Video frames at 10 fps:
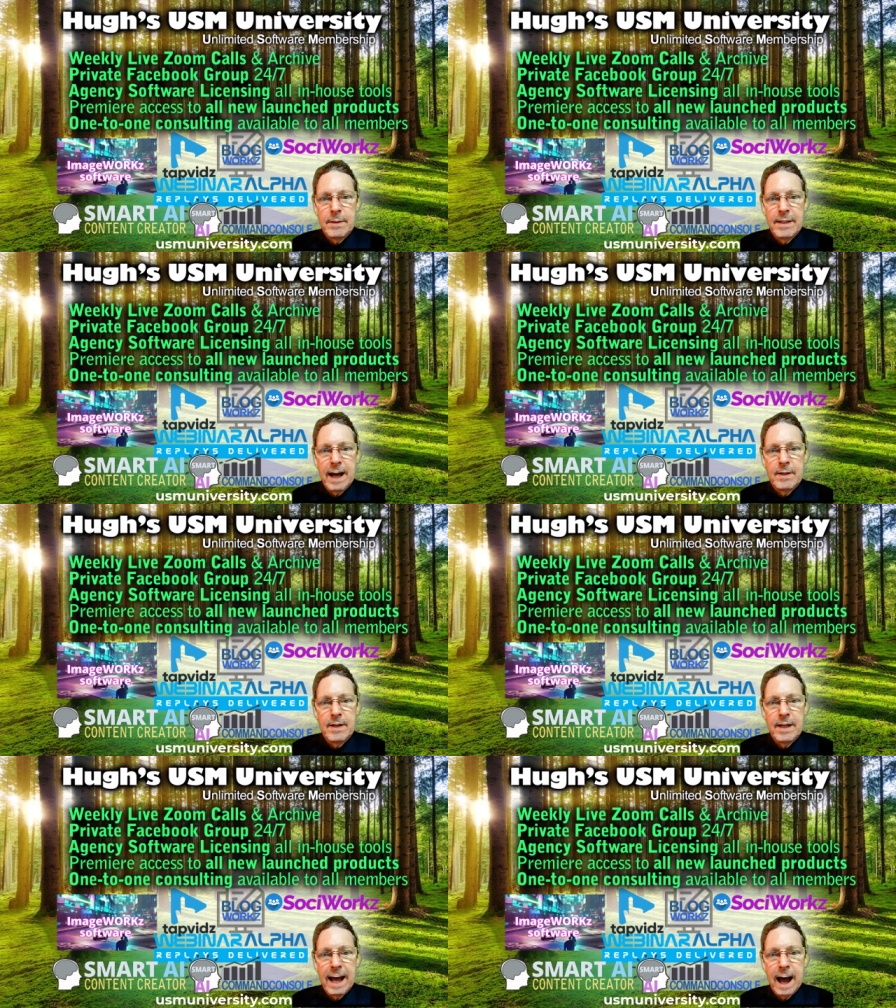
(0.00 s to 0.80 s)

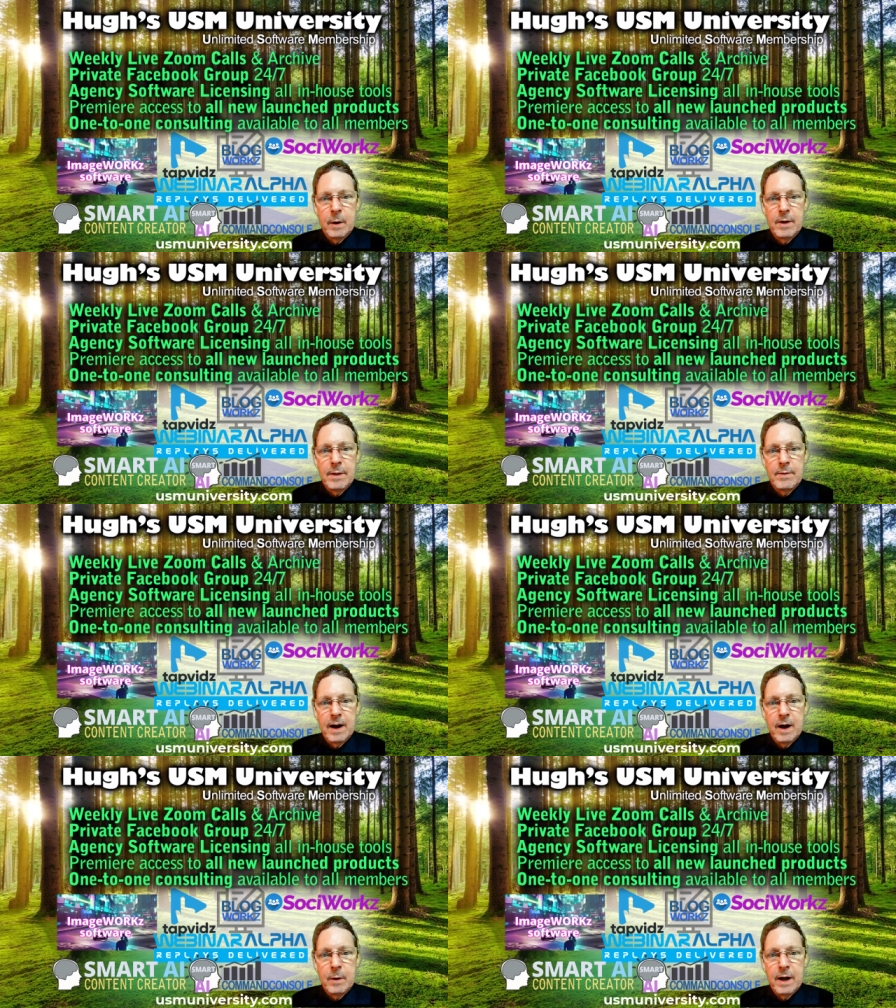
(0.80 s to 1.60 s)
Definitely hours of
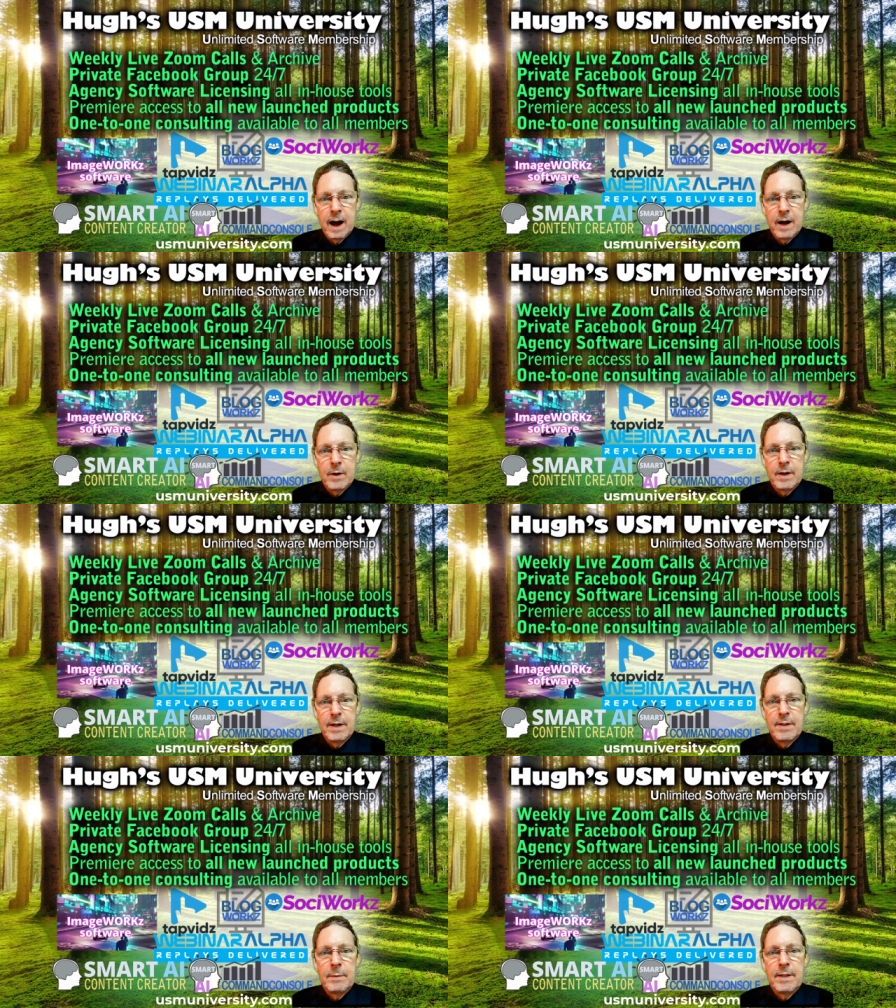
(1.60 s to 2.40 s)
fun with hundreds
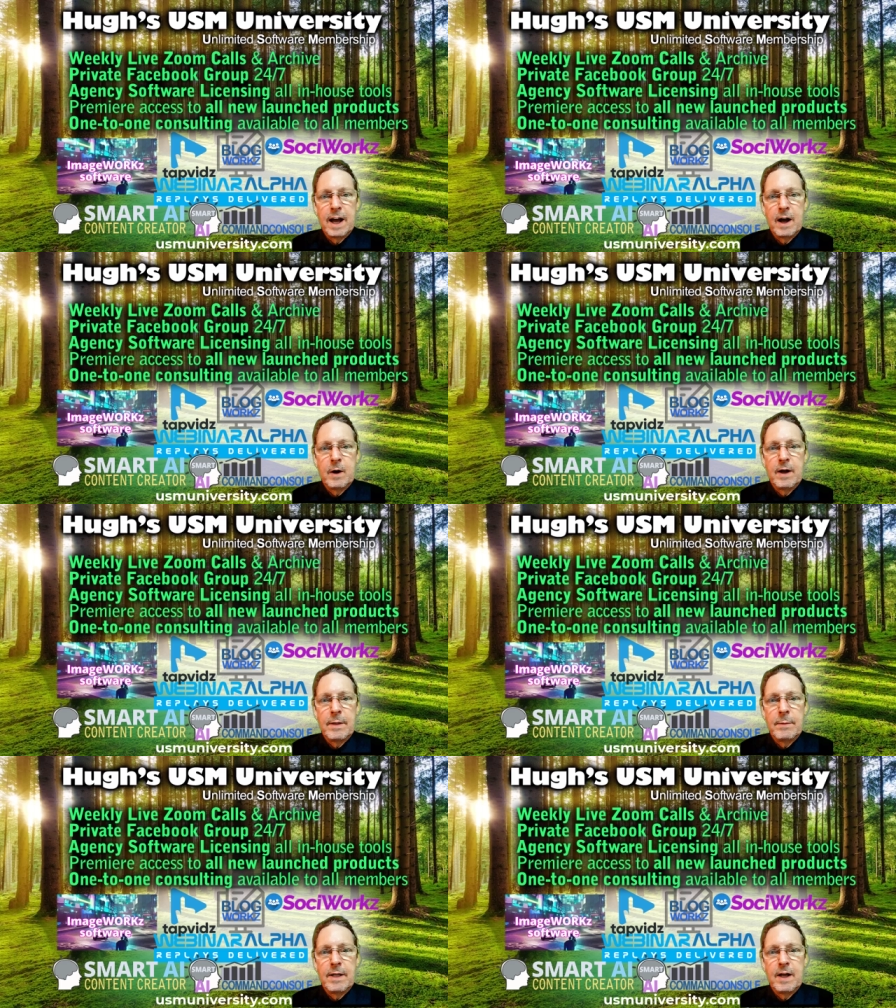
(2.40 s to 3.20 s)
of image
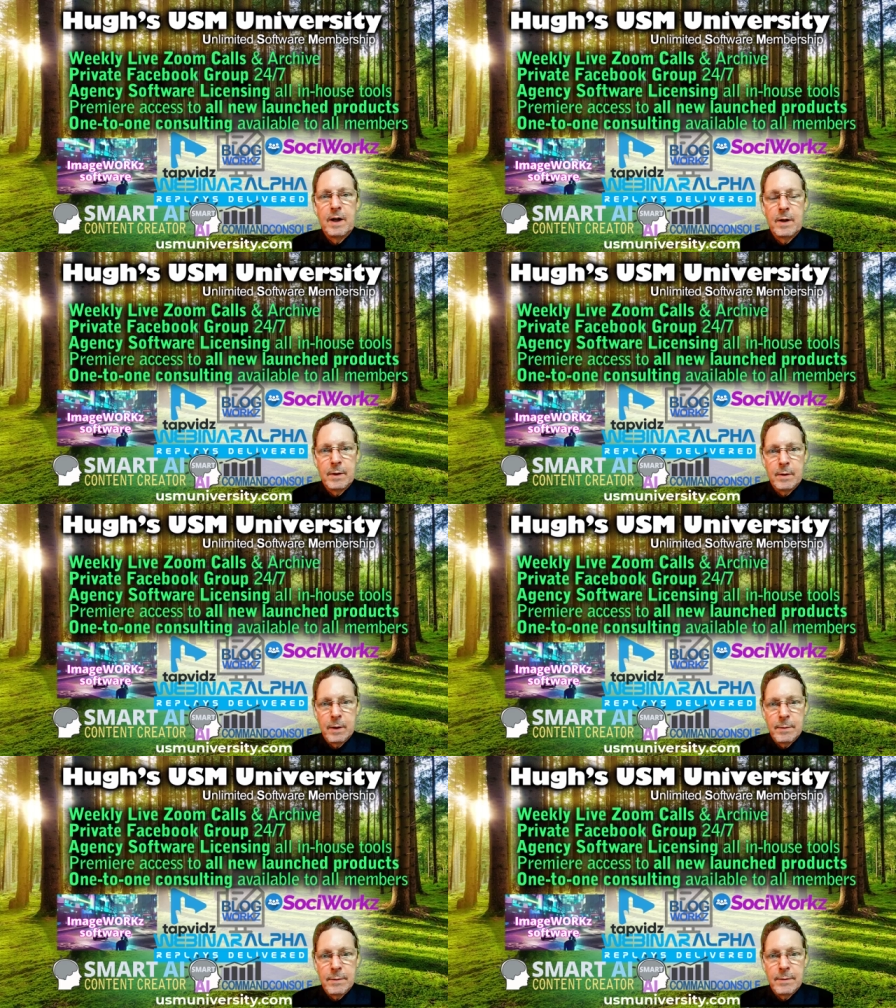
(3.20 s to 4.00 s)
algorithms to choose from.